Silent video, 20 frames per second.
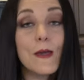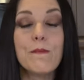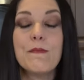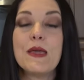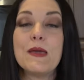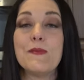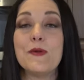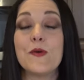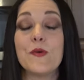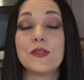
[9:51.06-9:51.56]

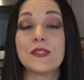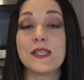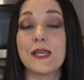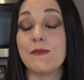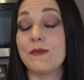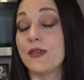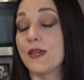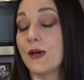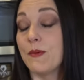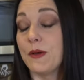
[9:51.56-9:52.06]
Maybe once
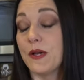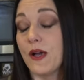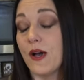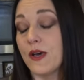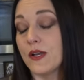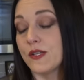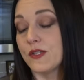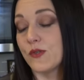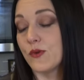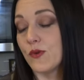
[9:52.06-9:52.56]
I become a
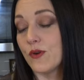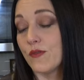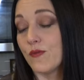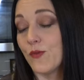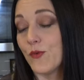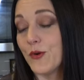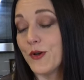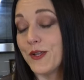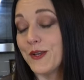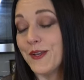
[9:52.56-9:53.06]
connoisseur
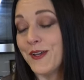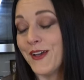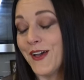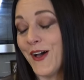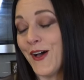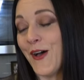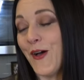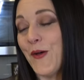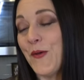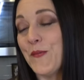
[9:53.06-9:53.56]
of wood,
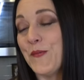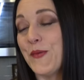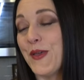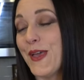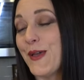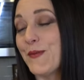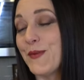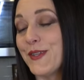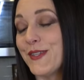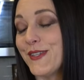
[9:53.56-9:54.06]
I'll be
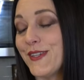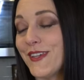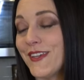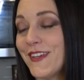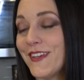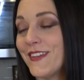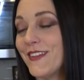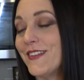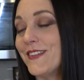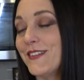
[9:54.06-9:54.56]
able
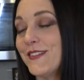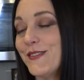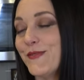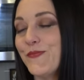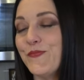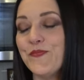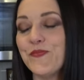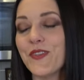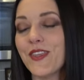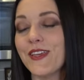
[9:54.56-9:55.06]
to
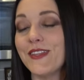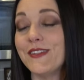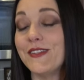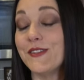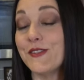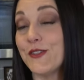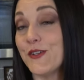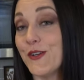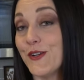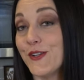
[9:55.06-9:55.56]

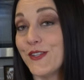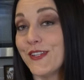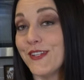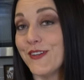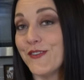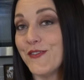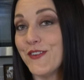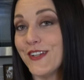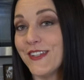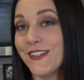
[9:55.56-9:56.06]
discern the
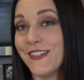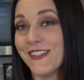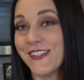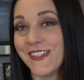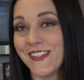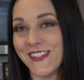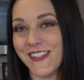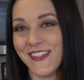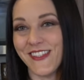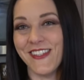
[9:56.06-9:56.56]

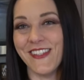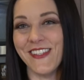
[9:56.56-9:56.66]
difference.